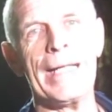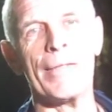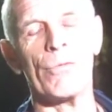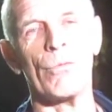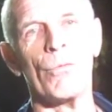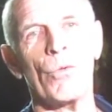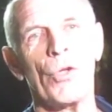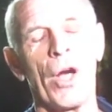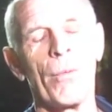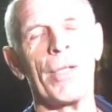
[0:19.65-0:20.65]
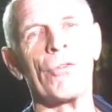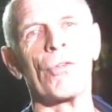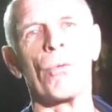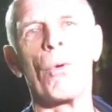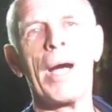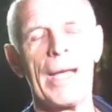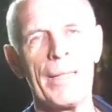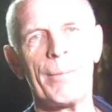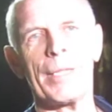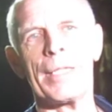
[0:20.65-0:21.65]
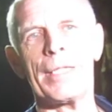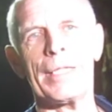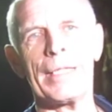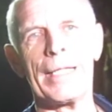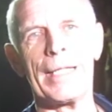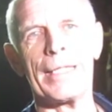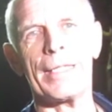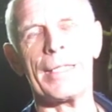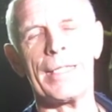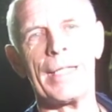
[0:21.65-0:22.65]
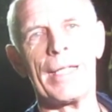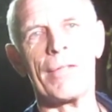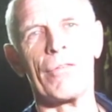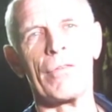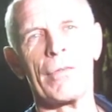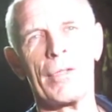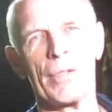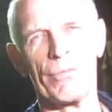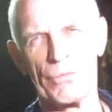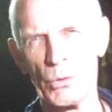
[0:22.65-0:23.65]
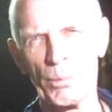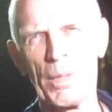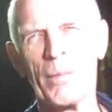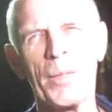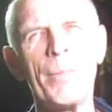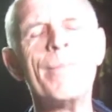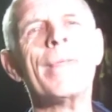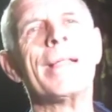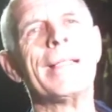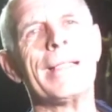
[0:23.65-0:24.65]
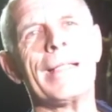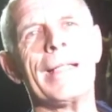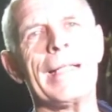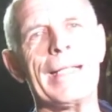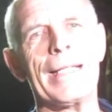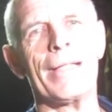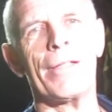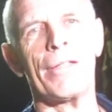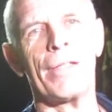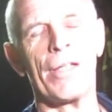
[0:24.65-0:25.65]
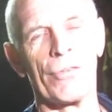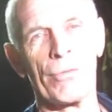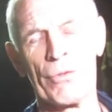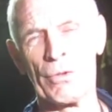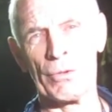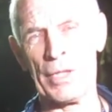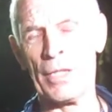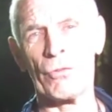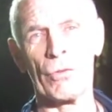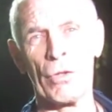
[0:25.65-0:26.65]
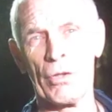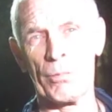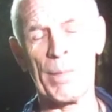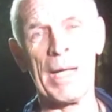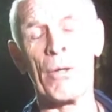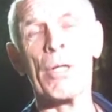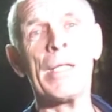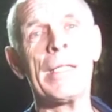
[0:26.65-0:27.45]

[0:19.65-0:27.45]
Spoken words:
and not quite sure why, but he had a fuel problem, and as a result the engine lost power.